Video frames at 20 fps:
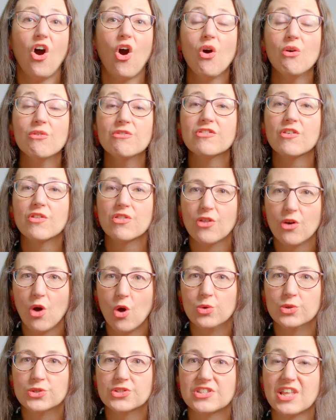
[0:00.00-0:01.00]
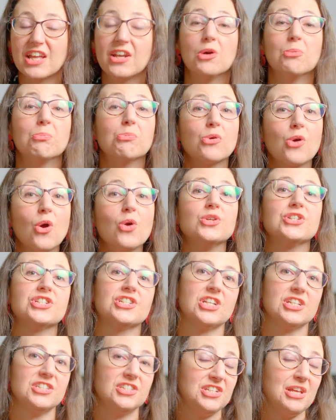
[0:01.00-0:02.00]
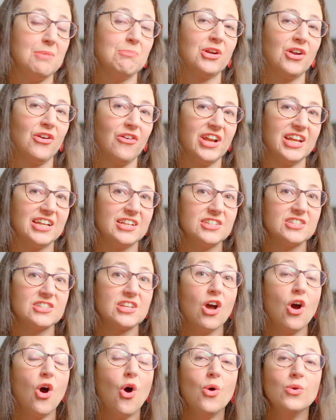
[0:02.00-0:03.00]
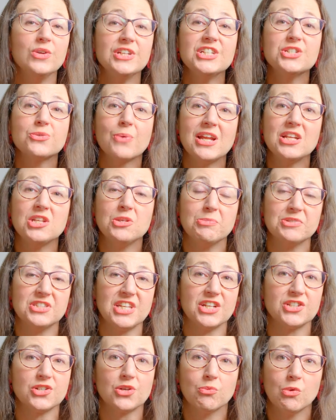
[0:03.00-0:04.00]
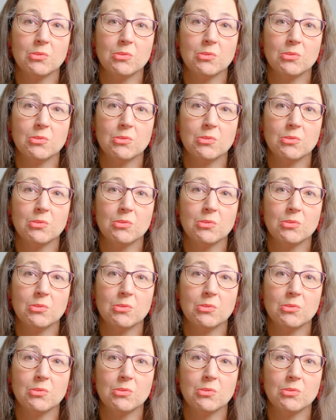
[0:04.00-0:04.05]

Of those that approach STEM careers, only 20% are